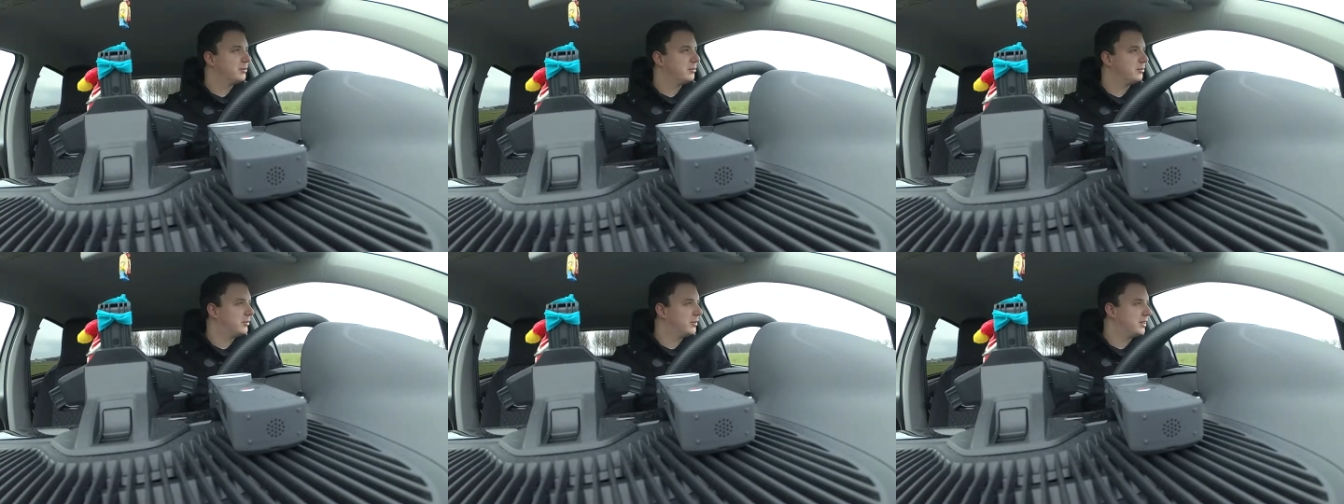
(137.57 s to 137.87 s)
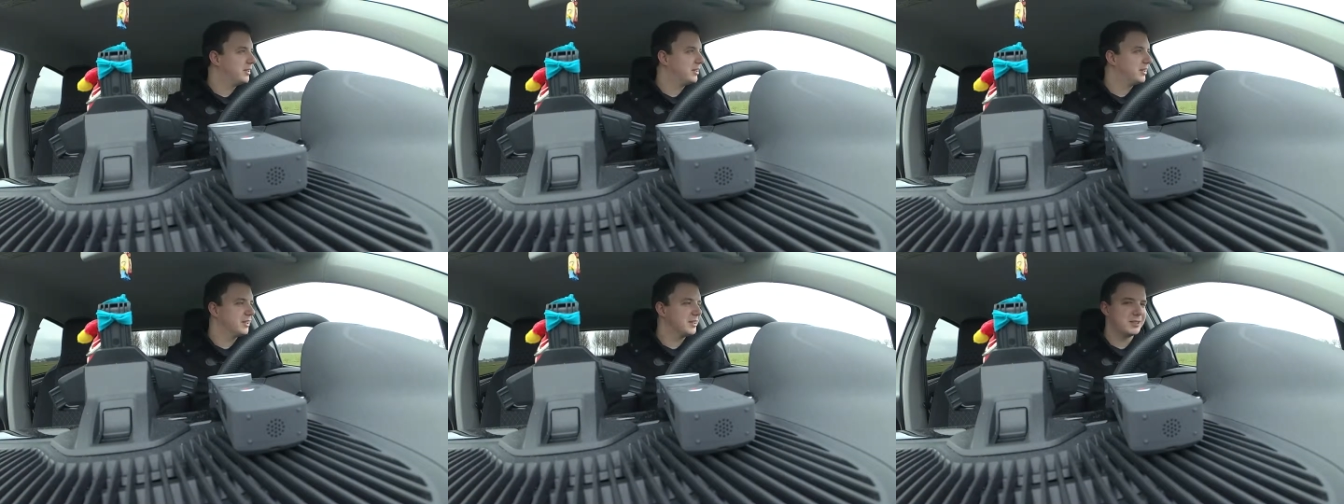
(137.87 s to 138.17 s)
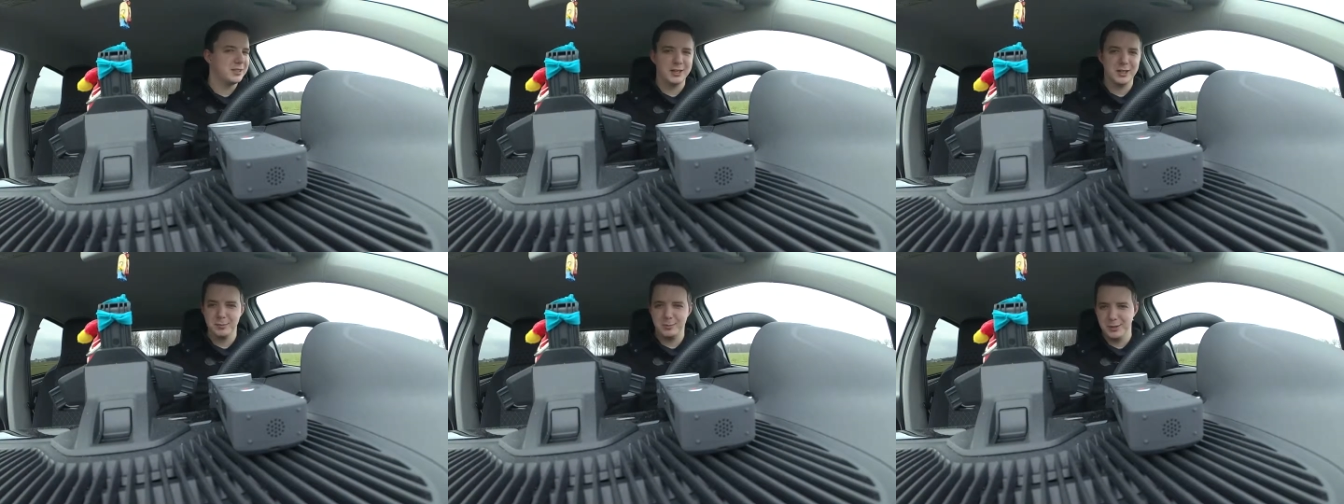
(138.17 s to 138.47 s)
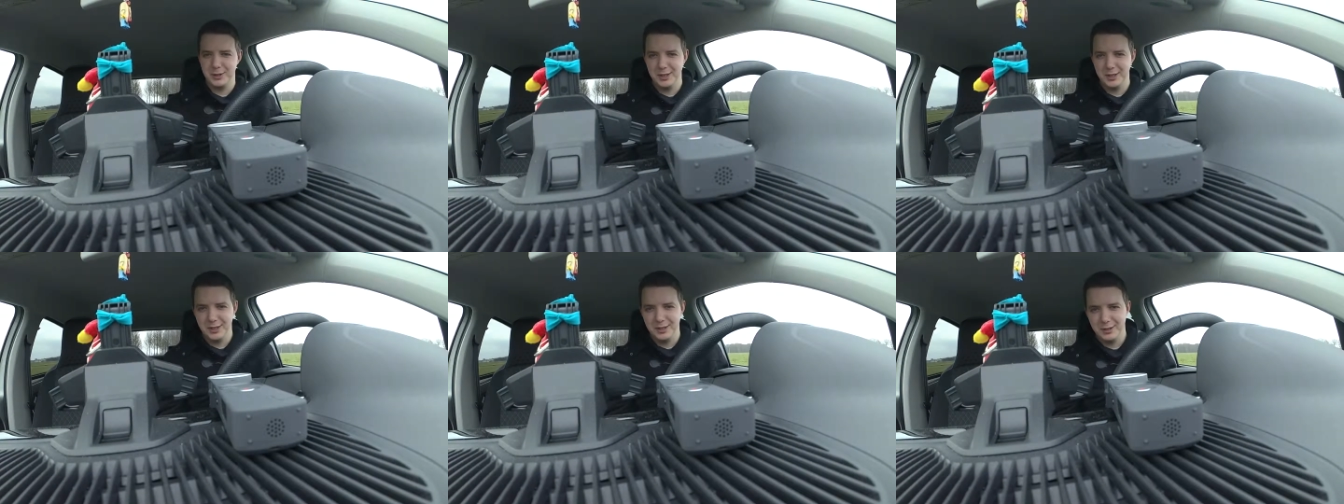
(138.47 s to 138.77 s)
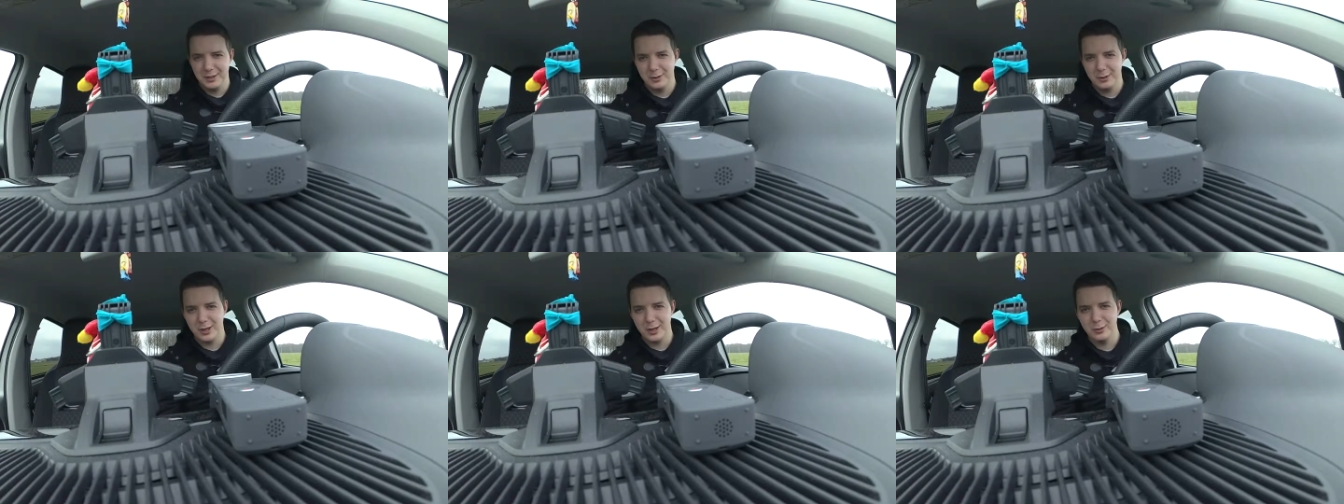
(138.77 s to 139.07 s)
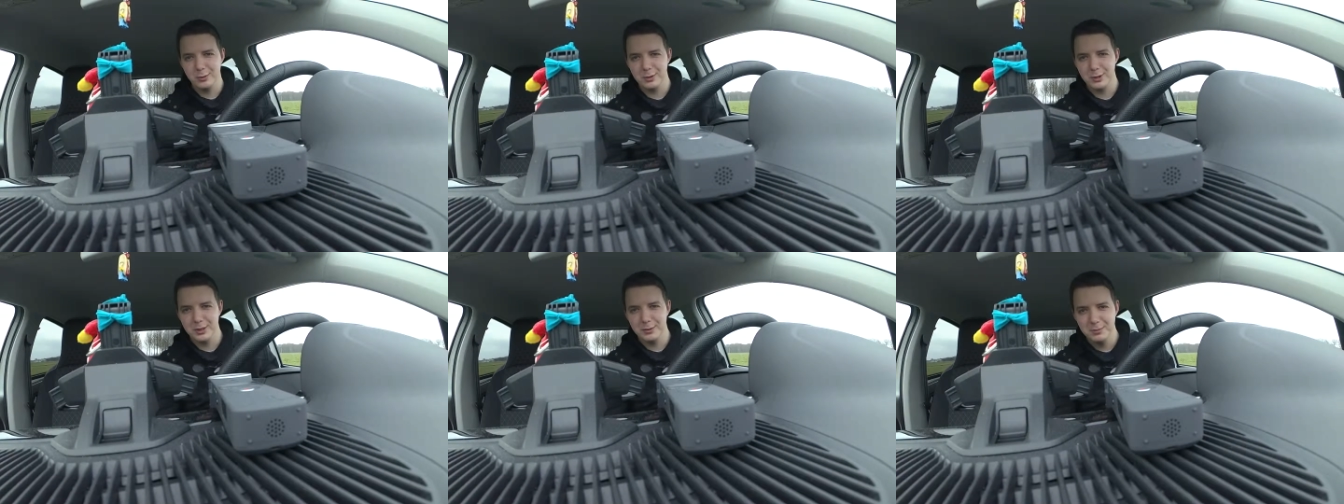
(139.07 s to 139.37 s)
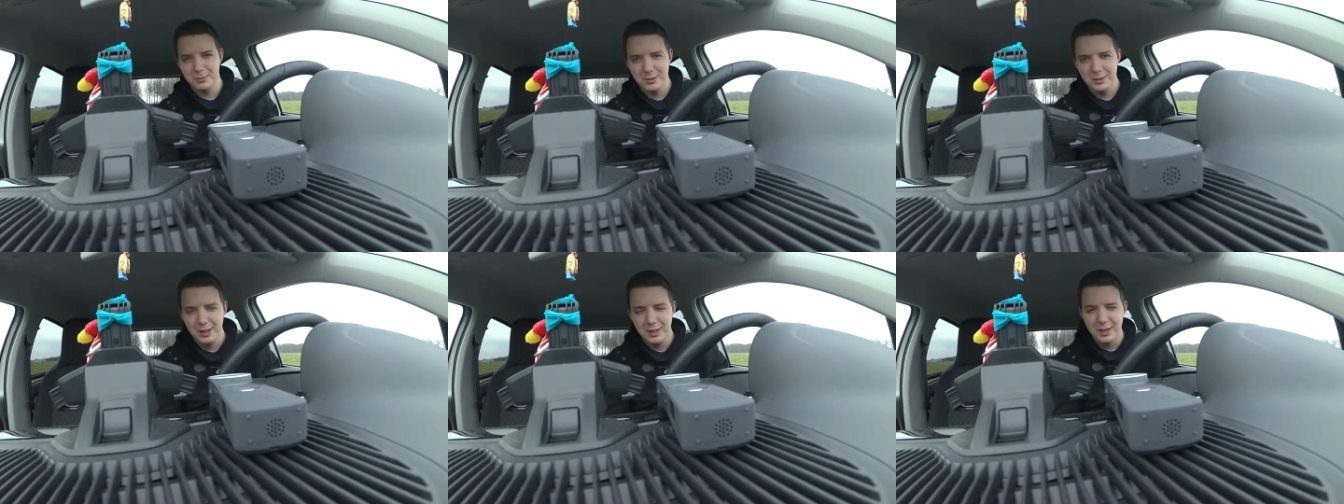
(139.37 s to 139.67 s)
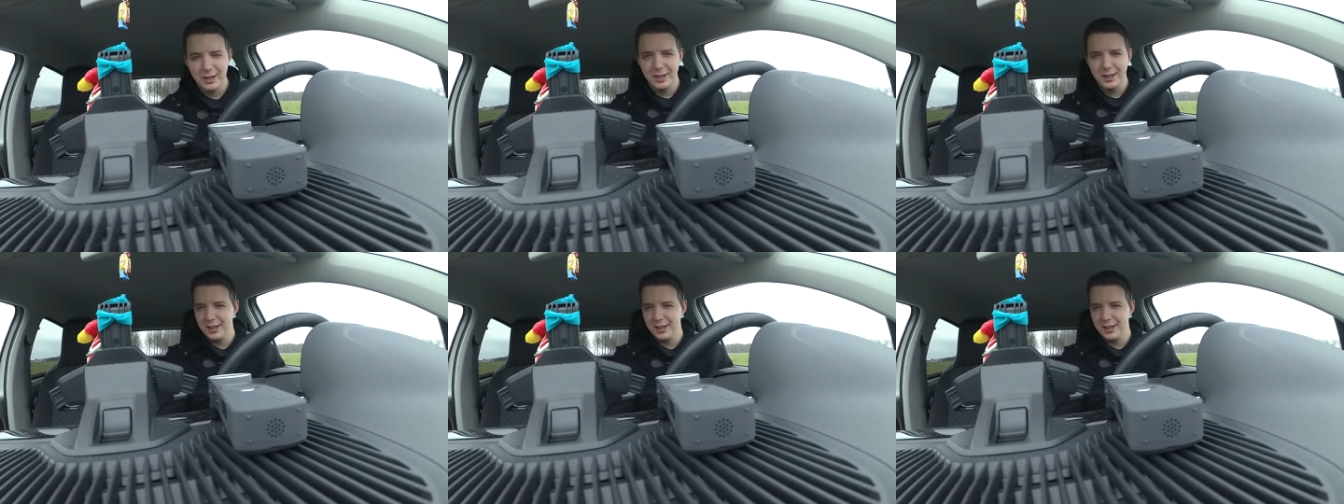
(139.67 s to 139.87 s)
everything that's happening around them.